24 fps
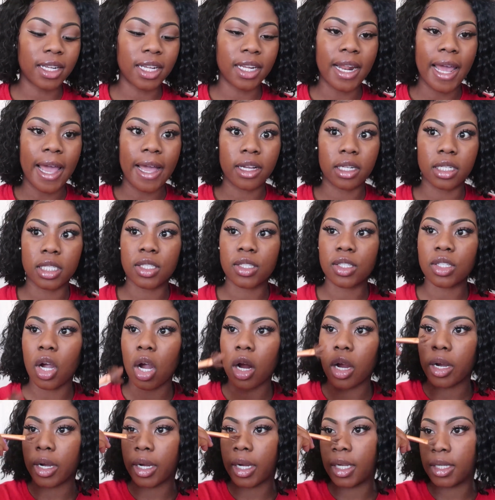and acne
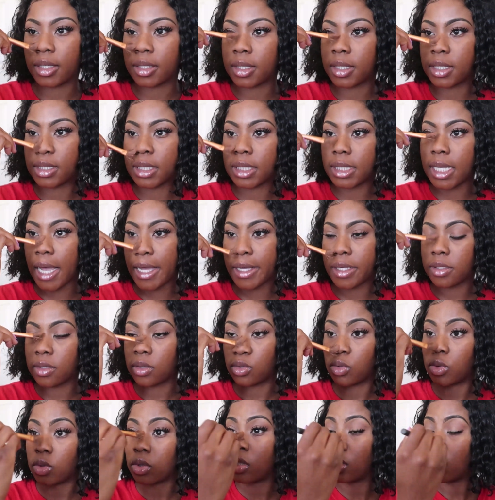scarring since high
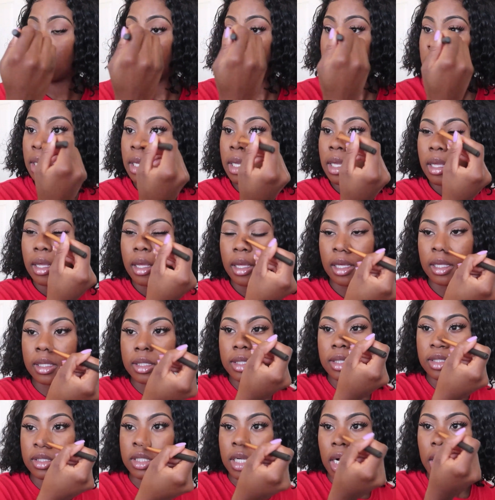school. It
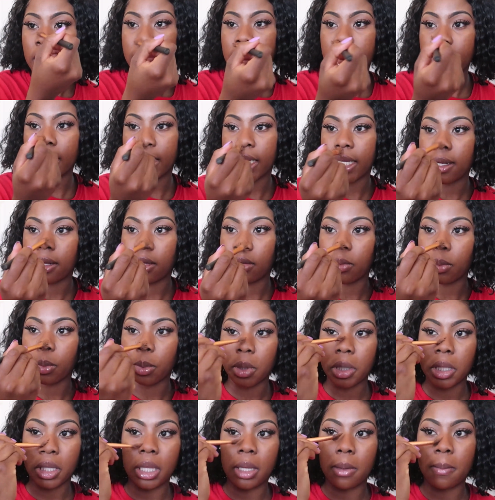started getting
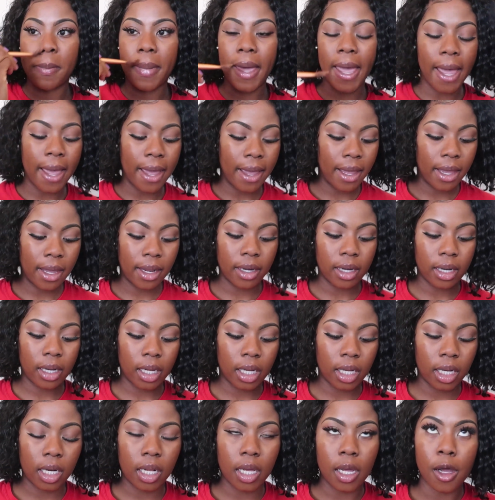really bad
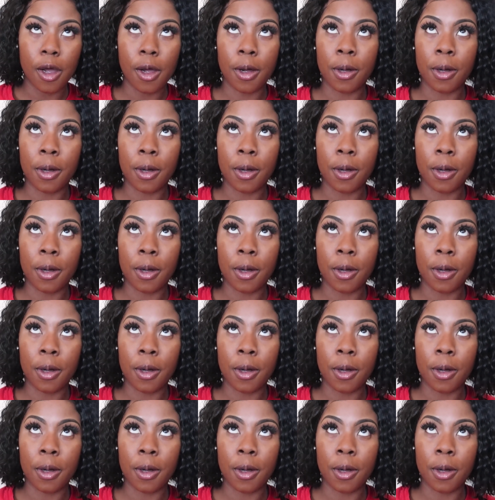in